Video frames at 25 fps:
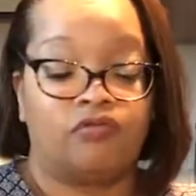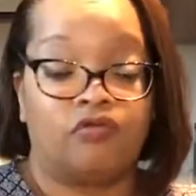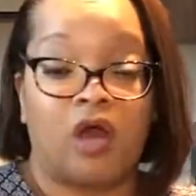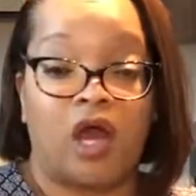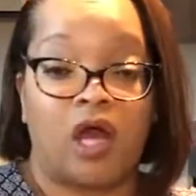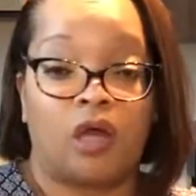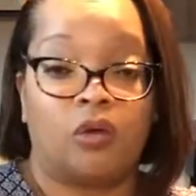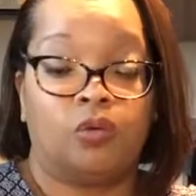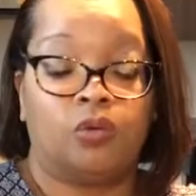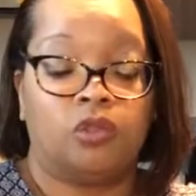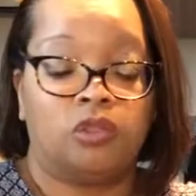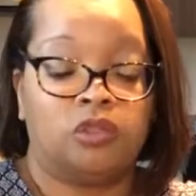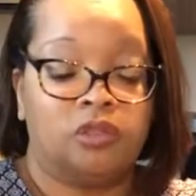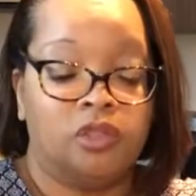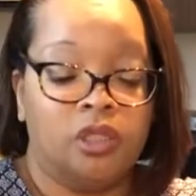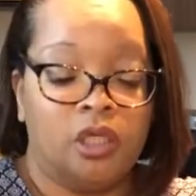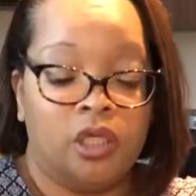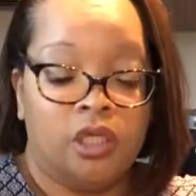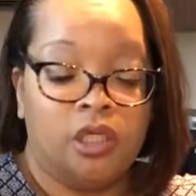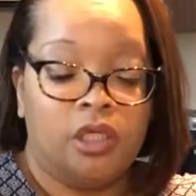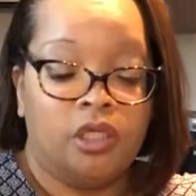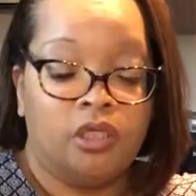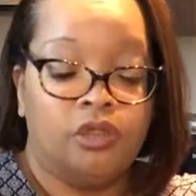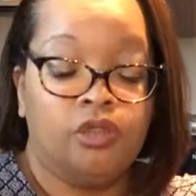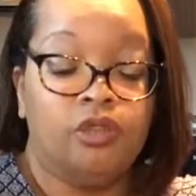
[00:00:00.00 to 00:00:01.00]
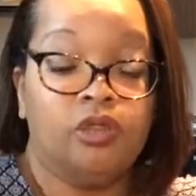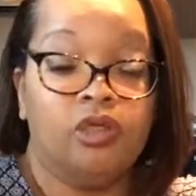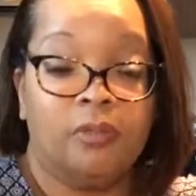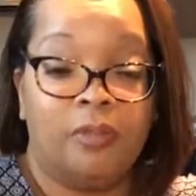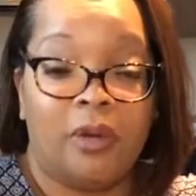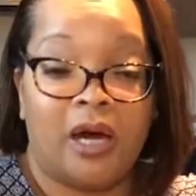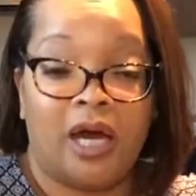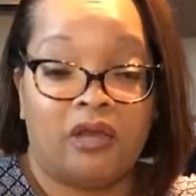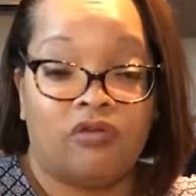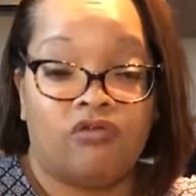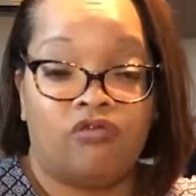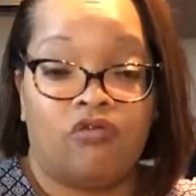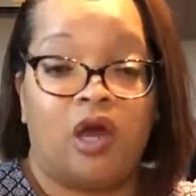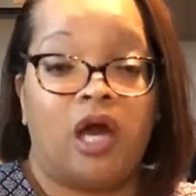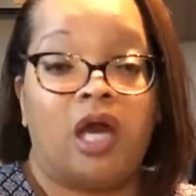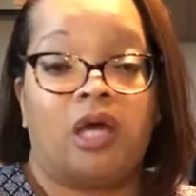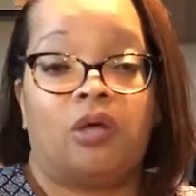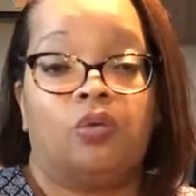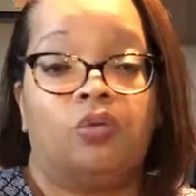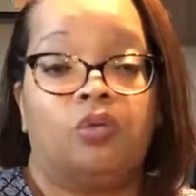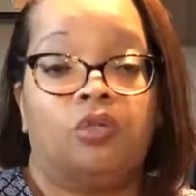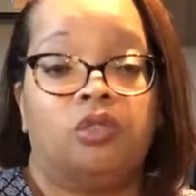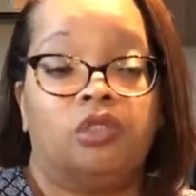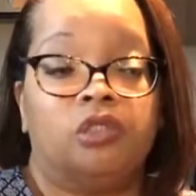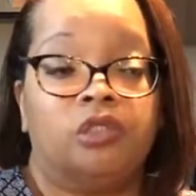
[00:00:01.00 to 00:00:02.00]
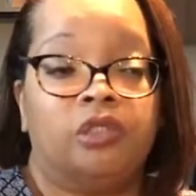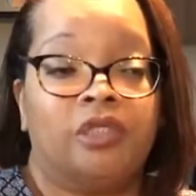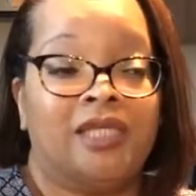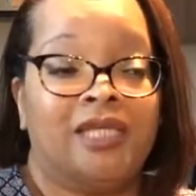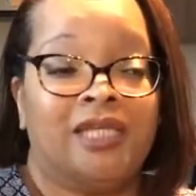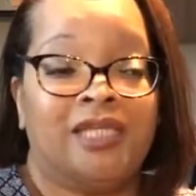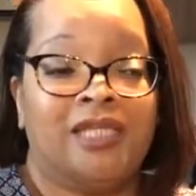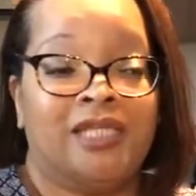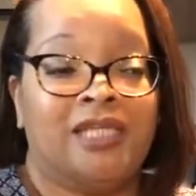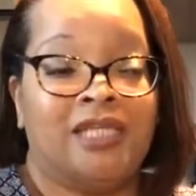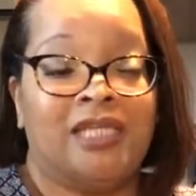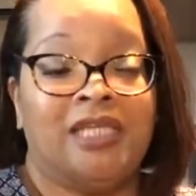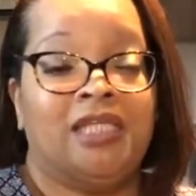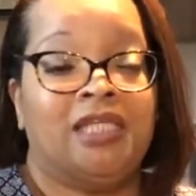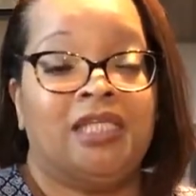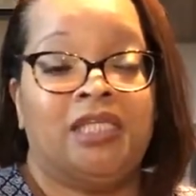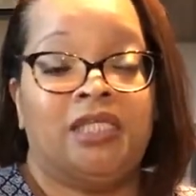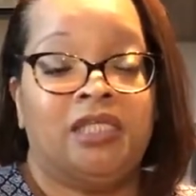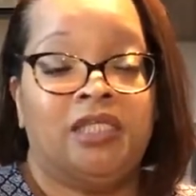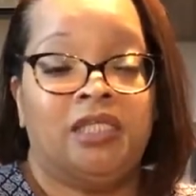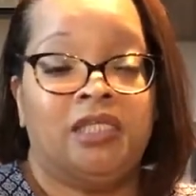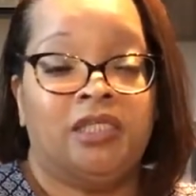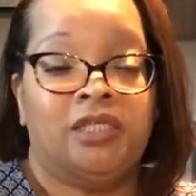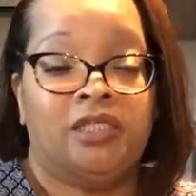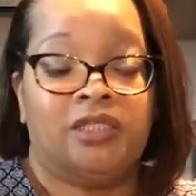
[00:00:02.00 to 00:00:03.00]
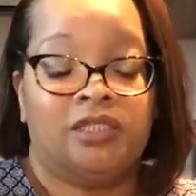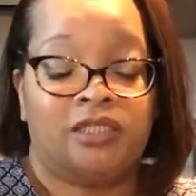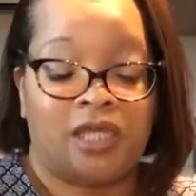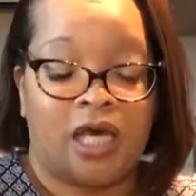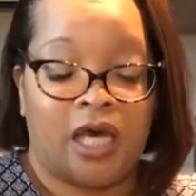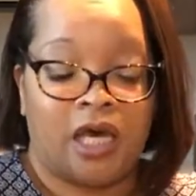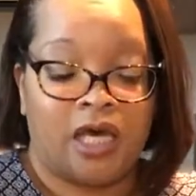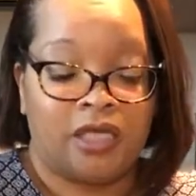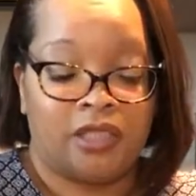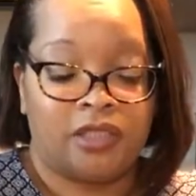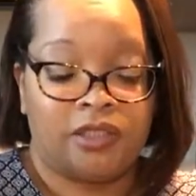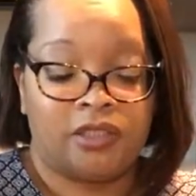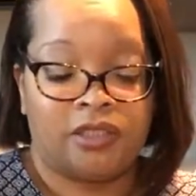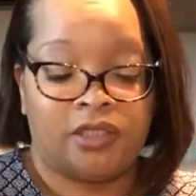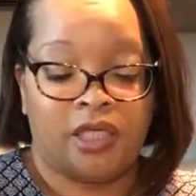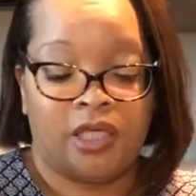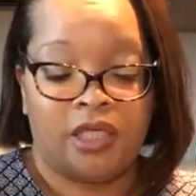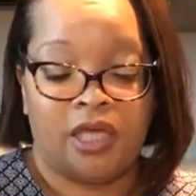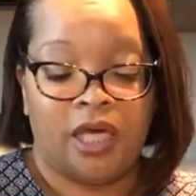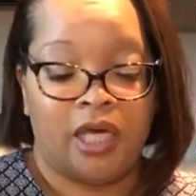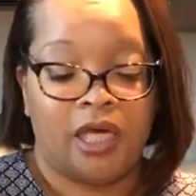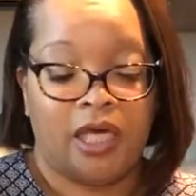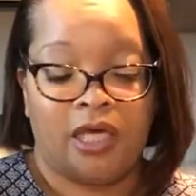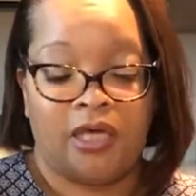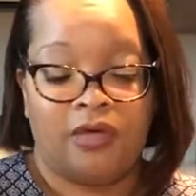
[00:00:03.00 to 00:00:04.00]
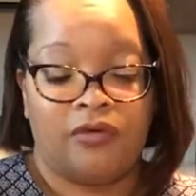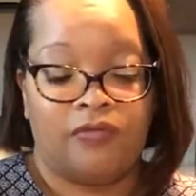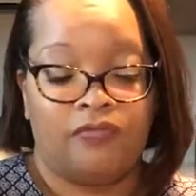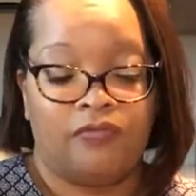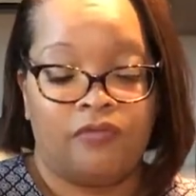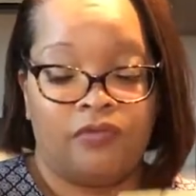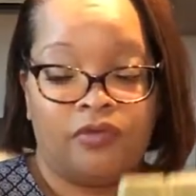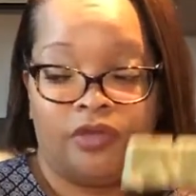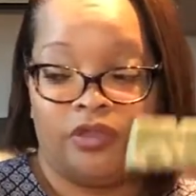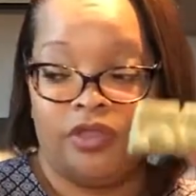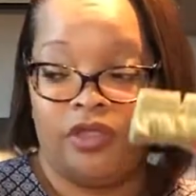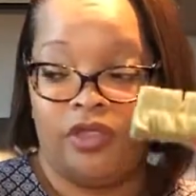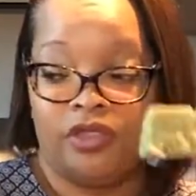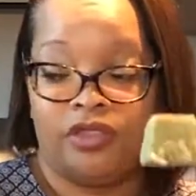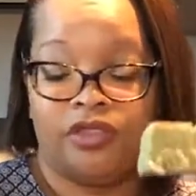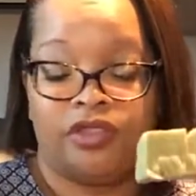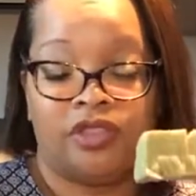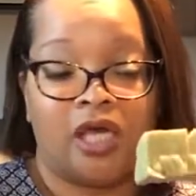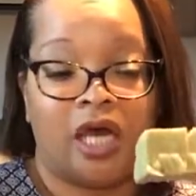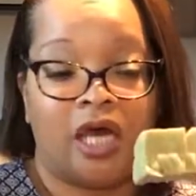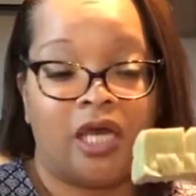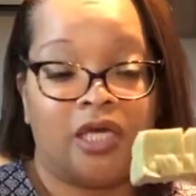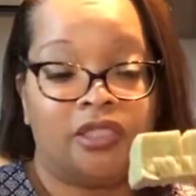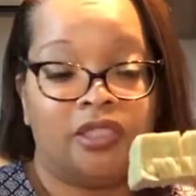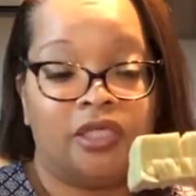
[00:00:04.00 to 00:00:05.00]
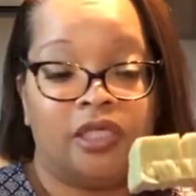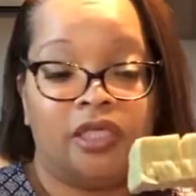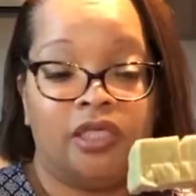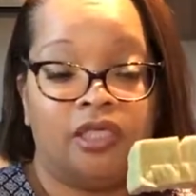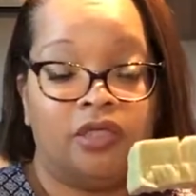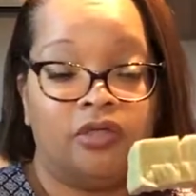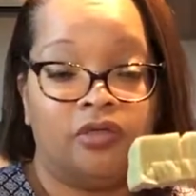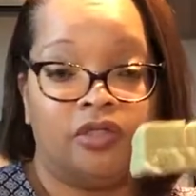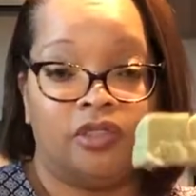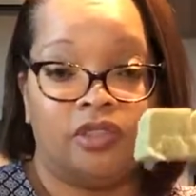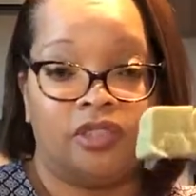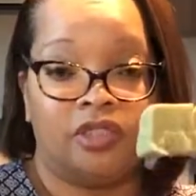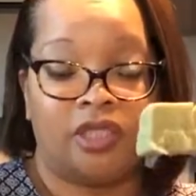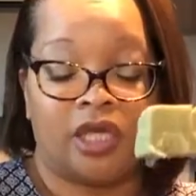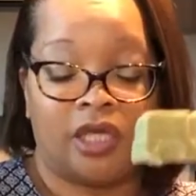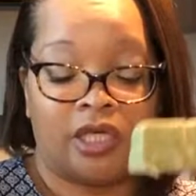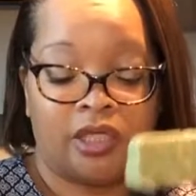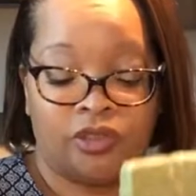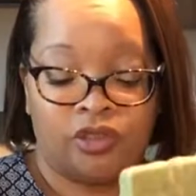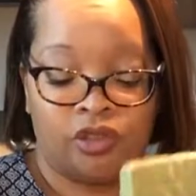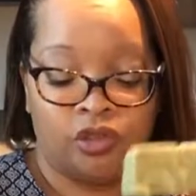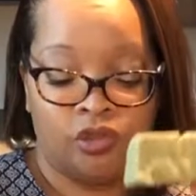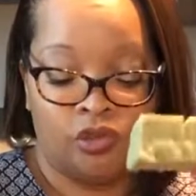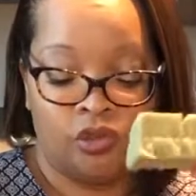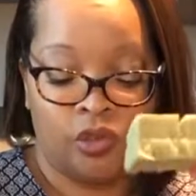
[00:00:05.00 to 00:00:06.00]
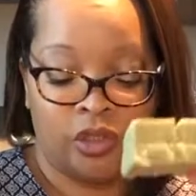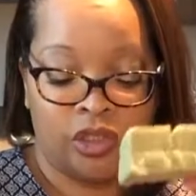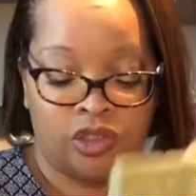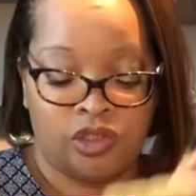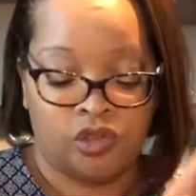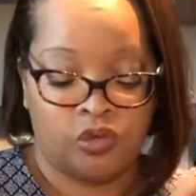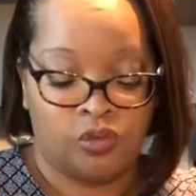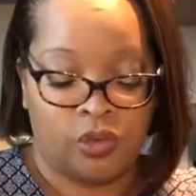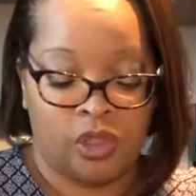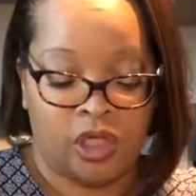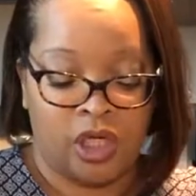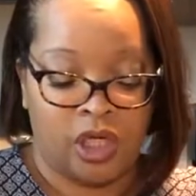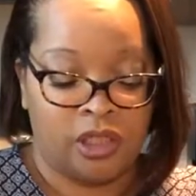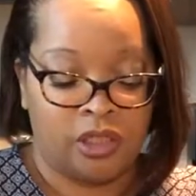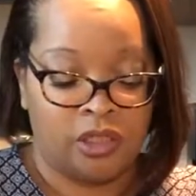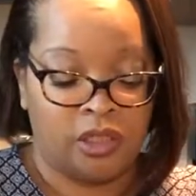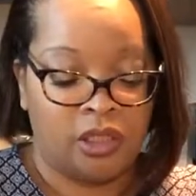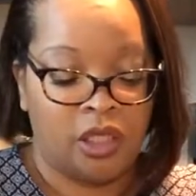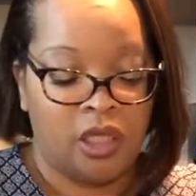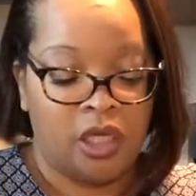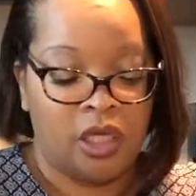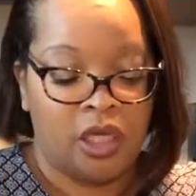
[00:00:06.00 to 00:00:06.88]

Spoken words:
Rockwool. You could buy Rockwool in any size. They have this size here. This is like a 2-inch one.